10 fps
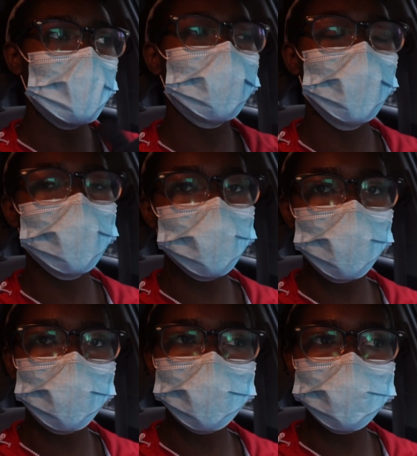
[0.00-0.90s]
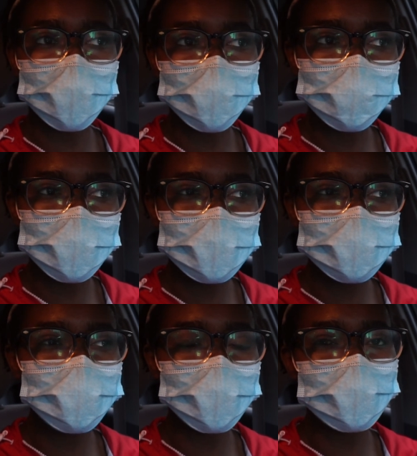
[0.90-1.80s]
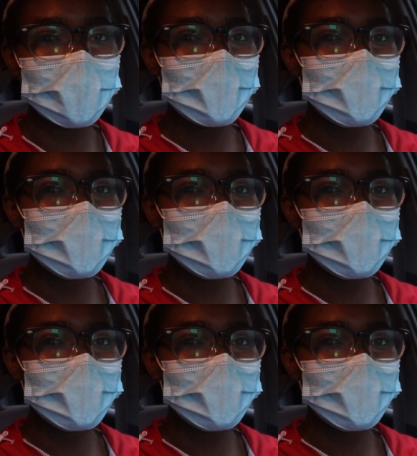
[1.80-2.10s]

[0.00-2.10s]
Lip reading: for locals only. So